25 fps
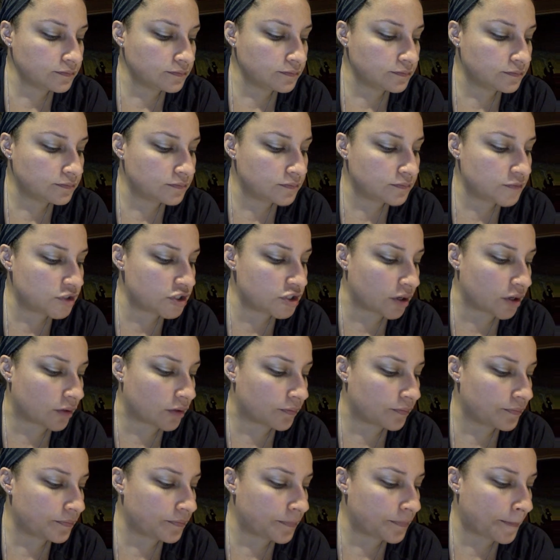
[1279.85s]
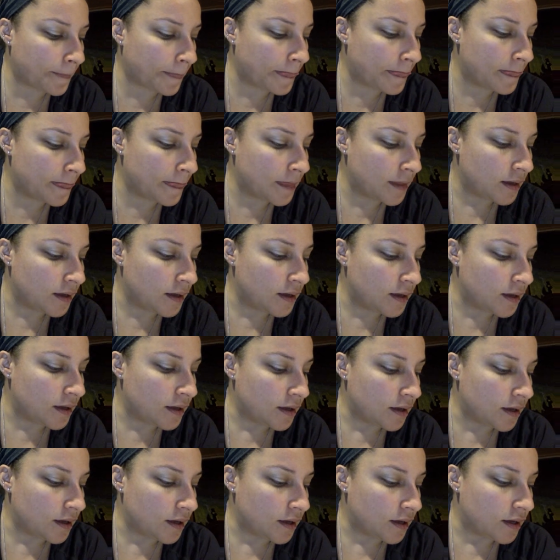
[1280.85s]
So
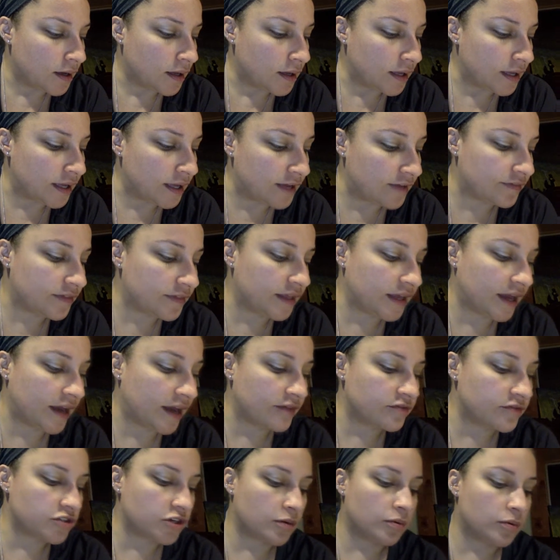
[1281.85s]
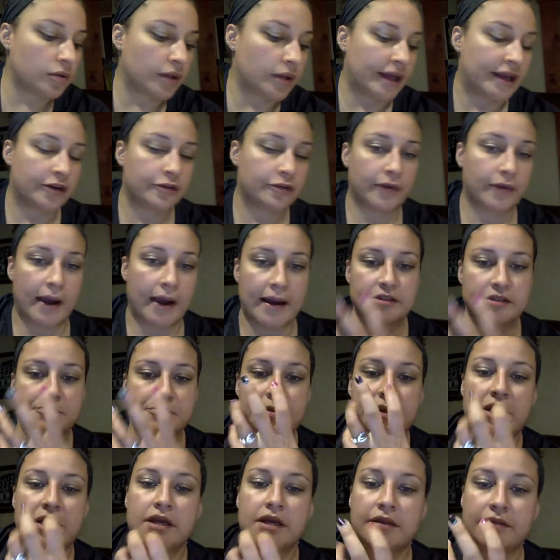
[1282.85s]
if they have trouble like
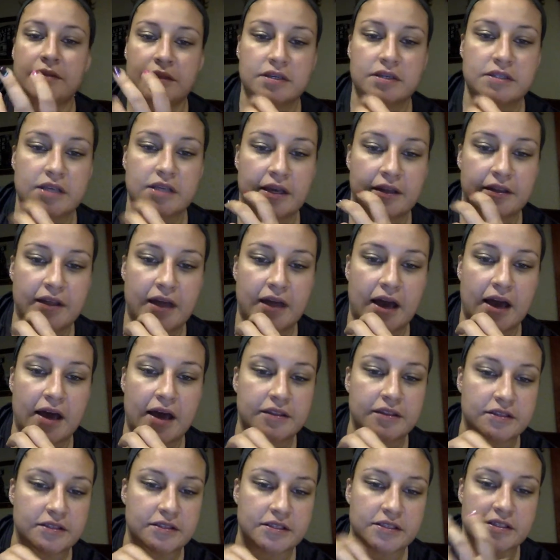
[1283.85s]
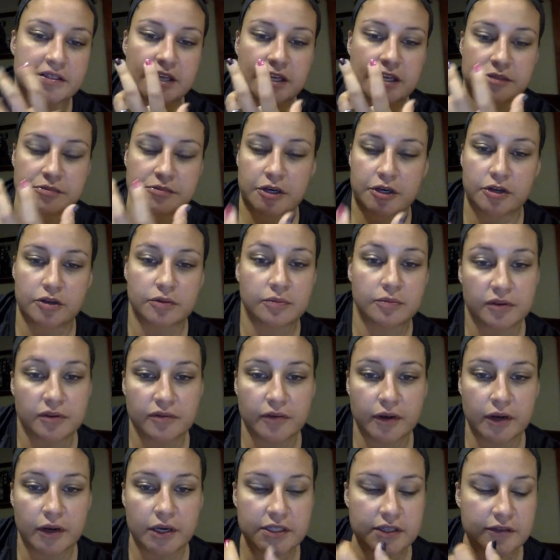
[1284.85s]
grasping and things like that, this assessment could be
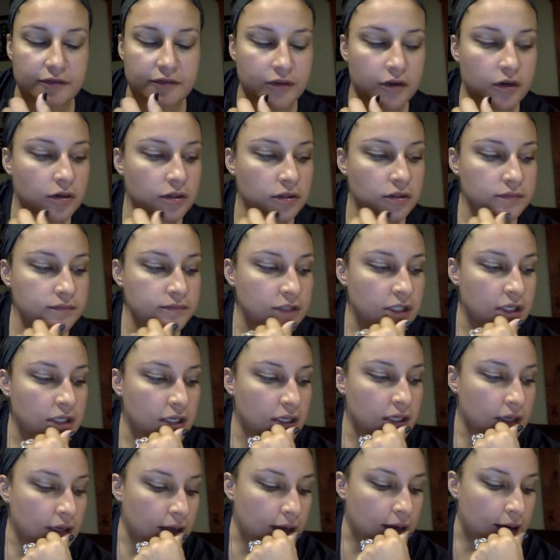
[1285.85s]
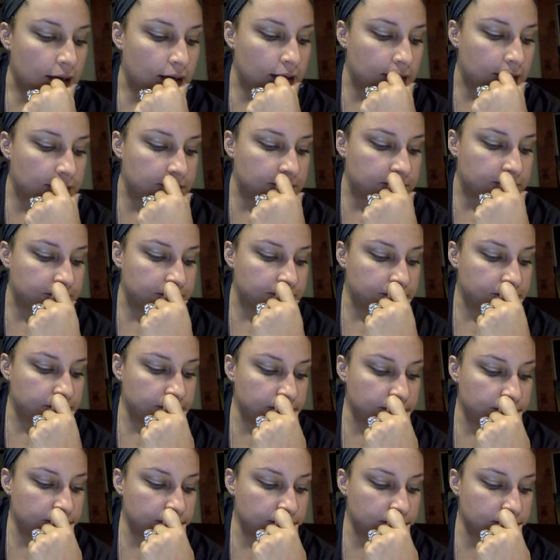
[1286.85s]
very difficult.
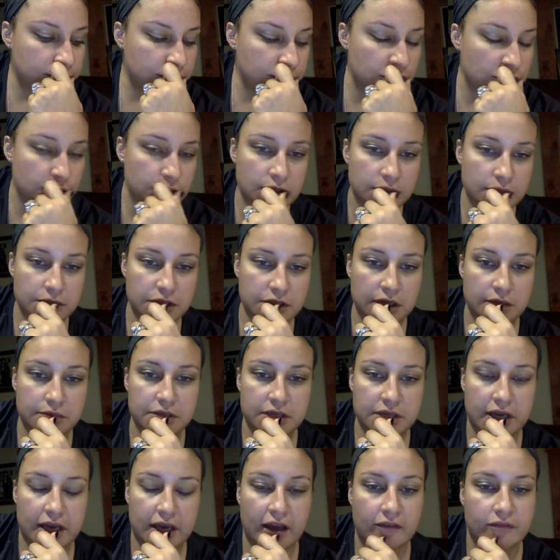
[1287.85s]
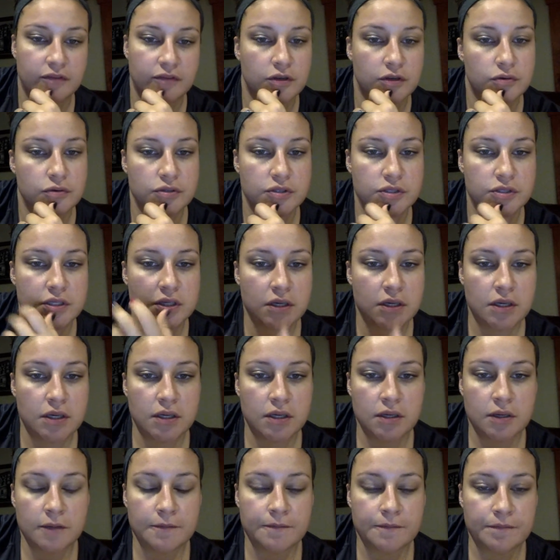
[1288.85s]
So sometimes I have used
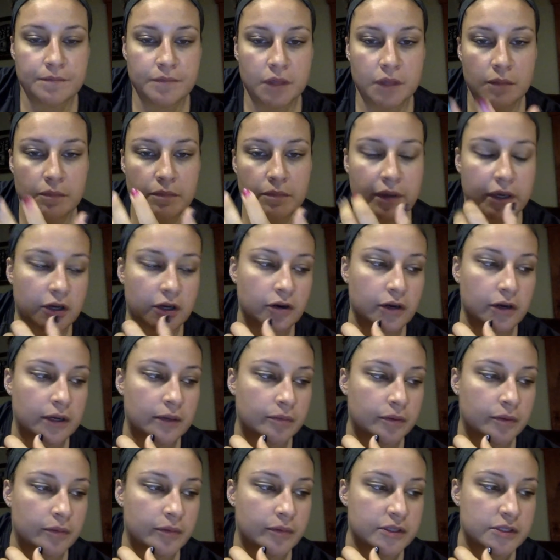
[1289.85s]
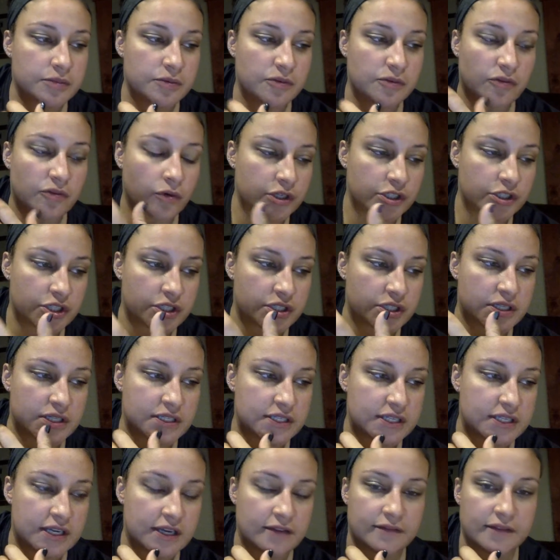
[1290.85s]
bigger implements before just to
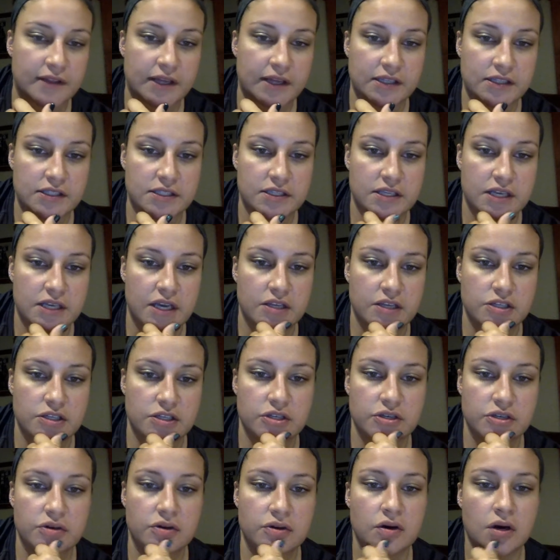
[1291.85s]
see if that's the issue.